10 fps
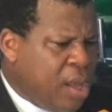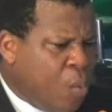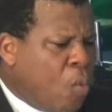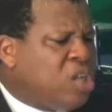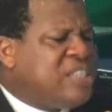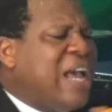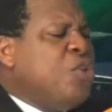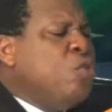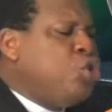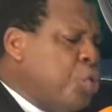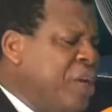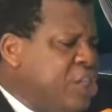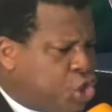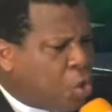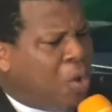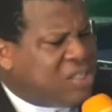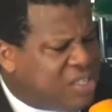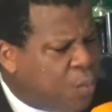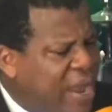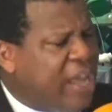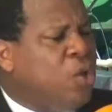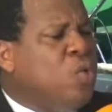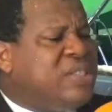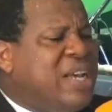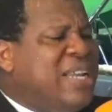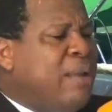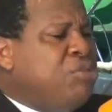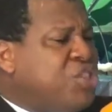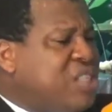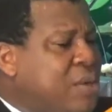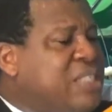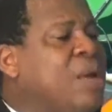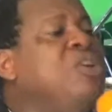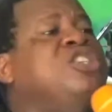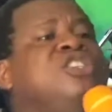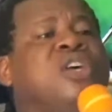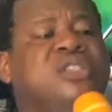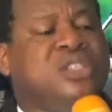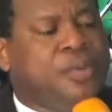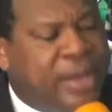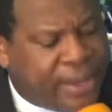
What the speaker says: what are you, what's the way? You tell them, say which Jesus is the way.